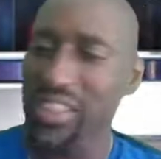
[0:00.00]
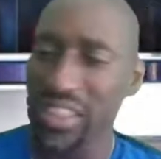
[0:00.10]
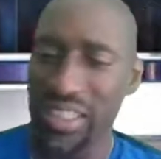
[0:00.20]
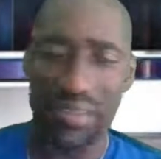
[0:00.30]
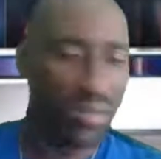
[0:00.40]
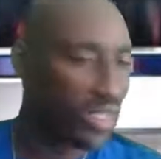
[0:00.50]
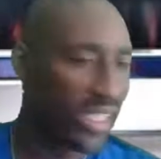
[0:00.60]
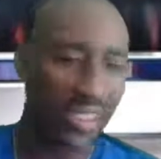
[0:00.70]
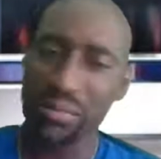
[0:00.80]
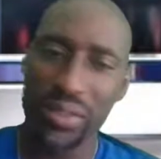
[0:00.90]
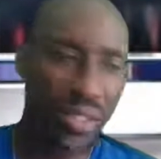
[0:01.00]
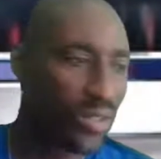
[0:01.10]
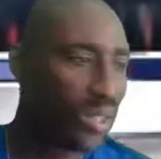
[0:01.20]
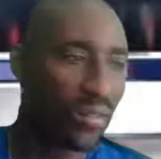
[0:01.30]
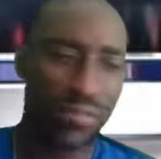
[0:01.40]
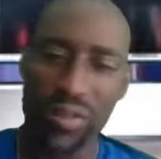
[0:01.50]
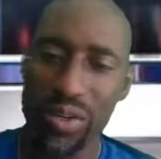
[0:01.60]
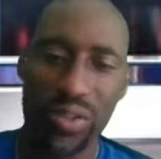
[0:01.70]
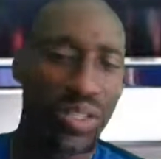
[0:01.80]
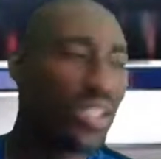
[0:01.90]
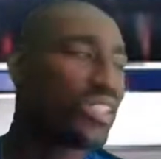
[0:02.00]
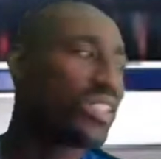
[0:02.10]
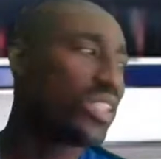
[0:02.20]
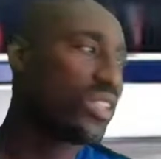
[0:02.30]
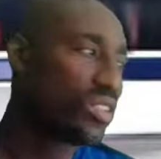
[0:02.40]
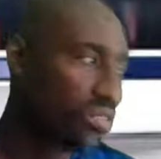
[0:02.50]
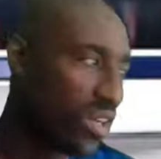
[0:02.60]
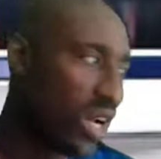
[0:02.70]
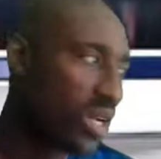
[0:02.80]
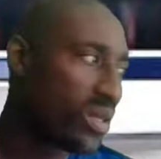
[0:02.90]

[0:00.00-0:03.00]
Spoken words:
if he got some real info to drop